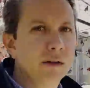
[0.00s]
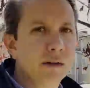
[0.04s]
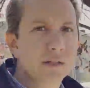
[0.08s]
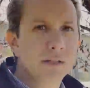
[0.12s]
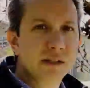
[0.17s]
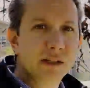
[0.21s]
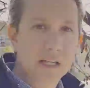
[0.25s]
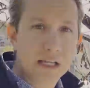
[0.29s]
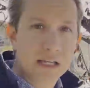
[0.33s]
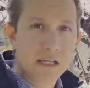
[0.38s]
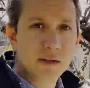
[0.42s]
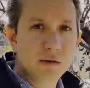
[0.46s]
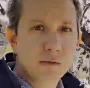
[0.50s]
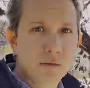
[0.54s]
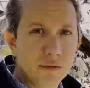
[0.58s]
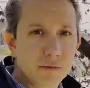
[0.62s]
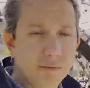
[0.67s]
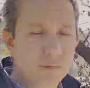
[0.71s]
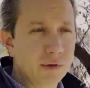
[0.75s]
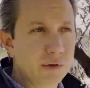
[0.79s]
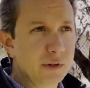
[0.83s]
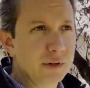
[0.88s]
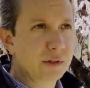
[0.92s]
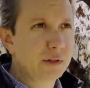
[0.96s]
State
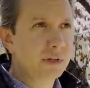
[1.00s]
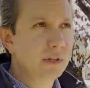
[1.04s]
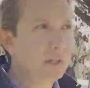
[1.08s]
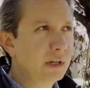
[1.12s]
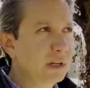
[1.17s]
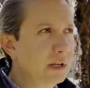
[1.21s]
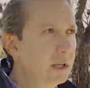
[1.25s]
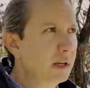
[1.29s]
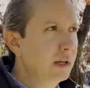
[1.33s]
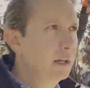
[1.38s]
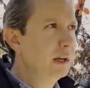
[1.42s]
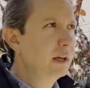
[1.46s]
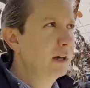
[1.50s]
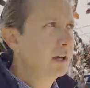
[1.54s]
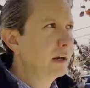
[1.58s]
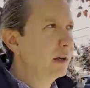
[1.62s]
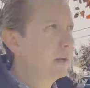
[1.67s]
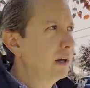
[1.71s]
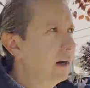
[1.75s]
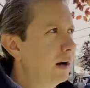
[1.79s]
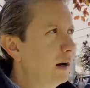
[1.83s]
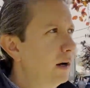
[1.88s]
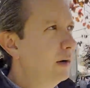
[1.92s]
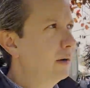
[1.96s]
University,
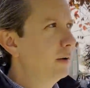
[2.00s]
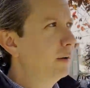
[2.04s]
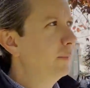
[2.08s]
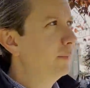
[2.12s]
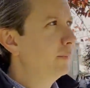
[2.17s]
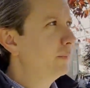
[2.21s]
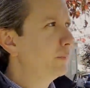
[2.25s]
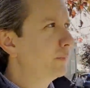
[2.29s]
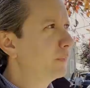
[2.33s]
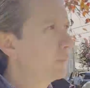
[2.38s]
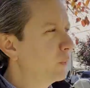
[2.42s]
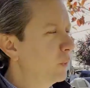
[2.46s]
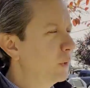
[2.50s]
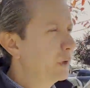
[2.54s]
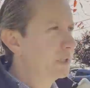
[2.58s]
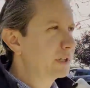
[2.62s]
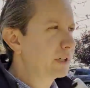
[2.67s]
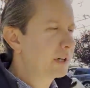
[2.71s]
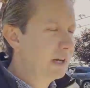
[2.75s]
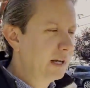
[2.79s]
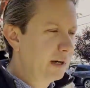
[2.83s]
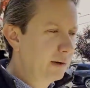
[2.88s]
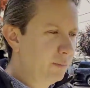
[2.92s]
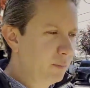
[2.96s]

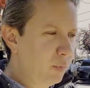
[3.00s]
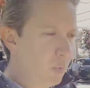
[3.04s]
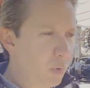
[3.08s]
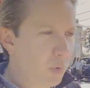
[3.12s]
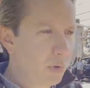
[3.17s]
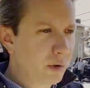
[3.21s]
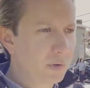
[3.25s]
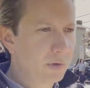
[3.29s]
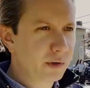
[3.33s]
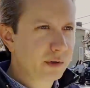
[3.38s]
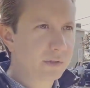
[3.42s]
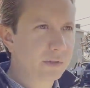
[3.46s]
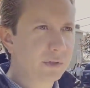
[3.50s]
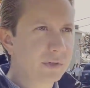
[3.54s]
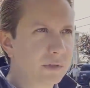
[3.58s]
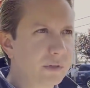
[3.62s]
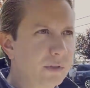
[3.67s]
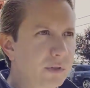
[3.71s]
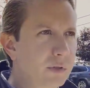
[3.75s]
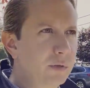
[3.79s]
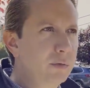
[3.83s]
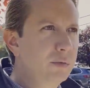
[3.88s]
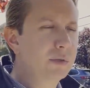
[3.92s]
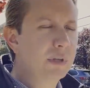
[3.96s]
which kind of borders
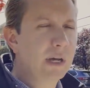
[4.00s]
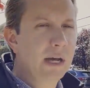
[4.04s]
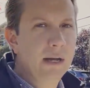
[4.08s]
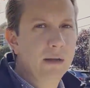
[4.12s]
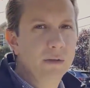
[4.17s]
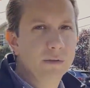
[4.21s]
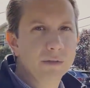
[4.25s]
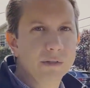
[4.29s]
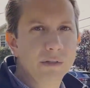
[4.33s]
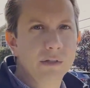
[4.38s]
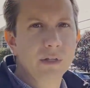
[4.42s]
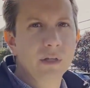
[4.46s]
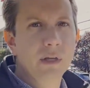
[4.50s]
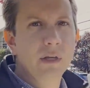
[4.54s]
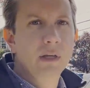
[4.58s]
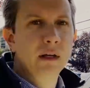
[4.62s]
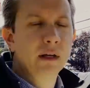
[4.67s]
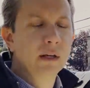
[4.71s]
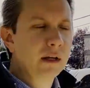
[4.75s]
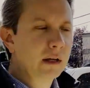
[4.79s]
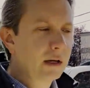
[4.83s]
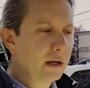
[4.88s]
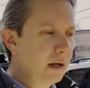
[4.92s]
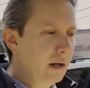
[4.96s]
2 towns
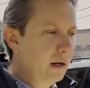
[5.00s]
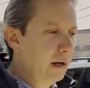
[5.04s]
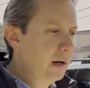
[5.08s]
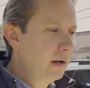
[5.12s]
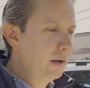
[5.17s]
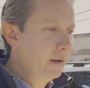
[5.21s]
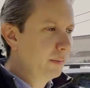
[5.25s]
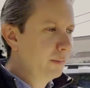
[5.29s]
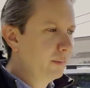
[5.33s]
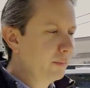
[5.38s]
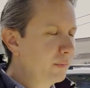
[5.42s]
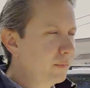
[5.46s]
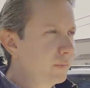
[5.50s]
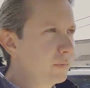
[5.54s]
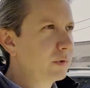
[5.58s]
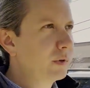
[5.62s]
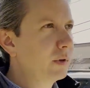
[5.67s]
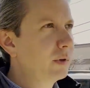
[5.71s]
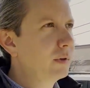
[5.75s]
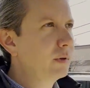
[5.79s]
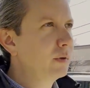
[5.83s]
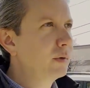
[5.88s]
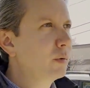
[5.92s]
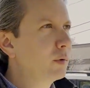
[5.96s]

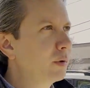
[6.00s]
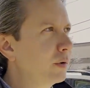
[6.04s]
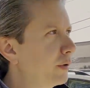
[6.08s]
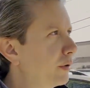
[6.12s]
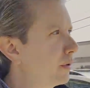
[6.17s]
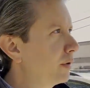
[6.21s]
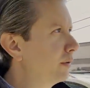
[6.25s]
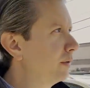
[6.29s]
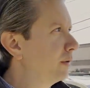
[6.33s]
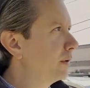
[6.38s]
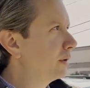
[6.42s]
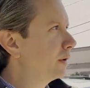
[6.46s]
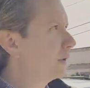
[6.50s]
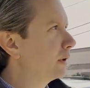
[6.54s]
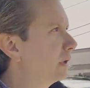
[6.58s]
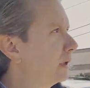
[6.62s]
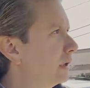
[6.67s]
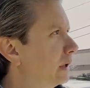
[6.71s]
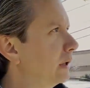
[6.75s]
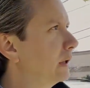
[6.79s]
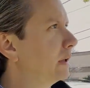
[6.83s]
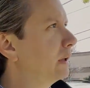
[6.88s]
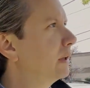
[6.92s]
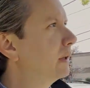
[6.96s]
to the north of
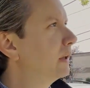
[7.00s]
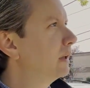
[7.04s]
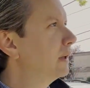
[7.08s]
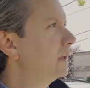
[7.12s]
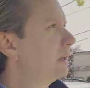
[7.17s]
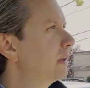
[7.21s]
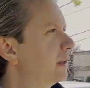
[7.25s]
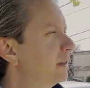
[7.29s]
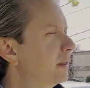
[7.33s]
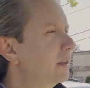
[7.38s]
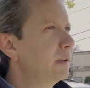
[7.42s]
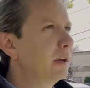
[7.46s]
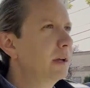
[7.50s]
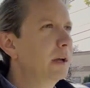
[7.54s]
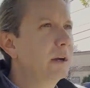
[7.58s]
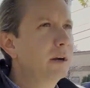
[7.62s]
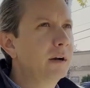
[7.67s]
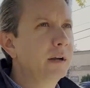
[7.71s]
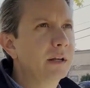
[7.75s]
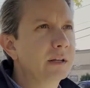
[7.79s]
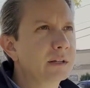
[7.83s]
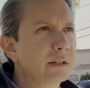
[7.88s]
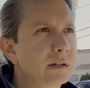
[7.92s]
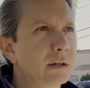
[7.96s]
the area.